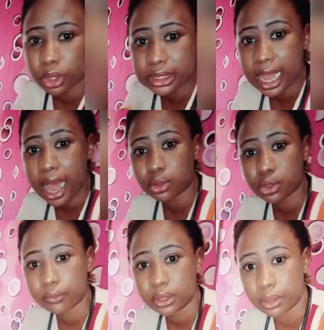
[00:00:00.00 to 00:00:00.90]
water out
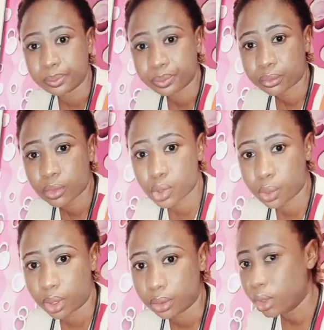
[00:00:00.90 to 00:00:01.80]
of the
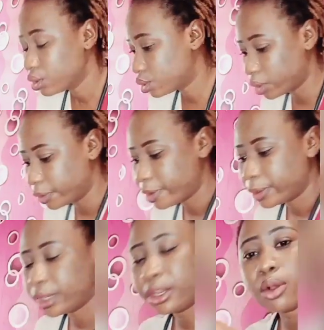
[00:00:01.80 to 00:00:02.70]
towel. So
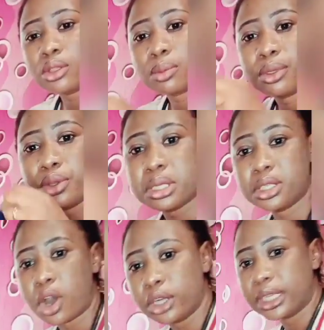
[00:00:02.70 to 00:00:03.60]
you're not going to be using
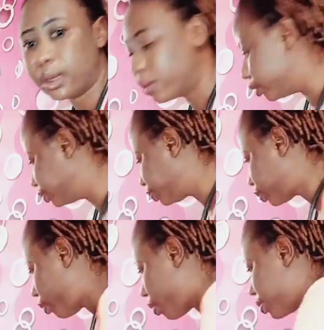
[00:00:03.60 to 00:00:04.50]
the other one
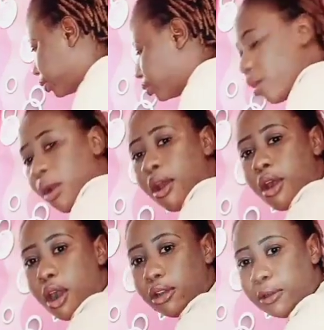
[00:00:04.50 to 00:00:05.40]

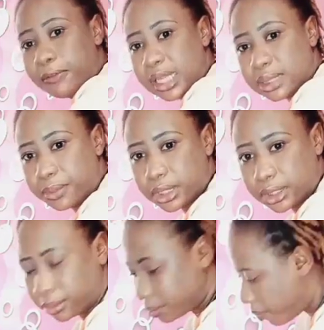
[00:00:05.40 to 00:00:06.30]
all over the
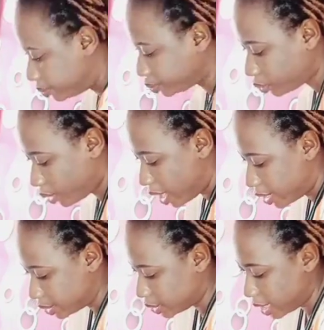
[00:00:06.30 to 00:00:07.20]
body.
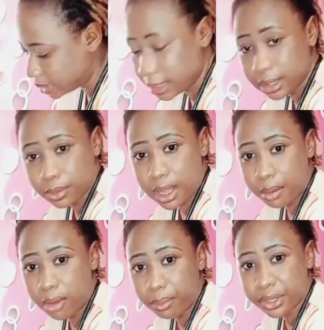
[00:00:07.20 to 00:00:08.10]
As you can see, the way
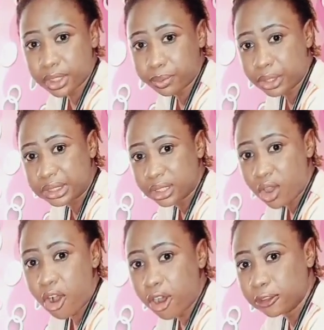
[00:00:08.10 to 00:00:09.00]
I'm mopping the body
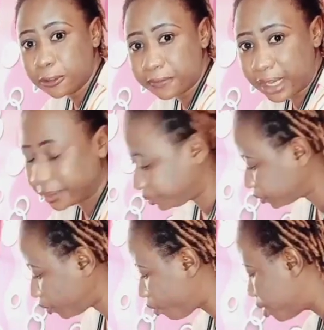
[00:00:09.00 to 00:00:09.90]
all over
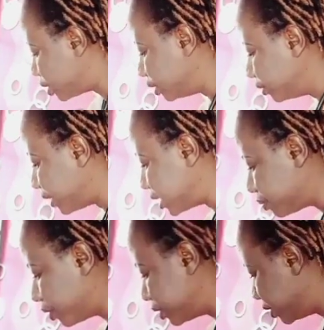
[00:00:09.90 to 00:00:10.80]
the
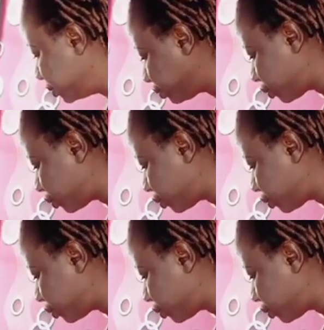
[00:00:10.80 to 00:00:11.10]
body.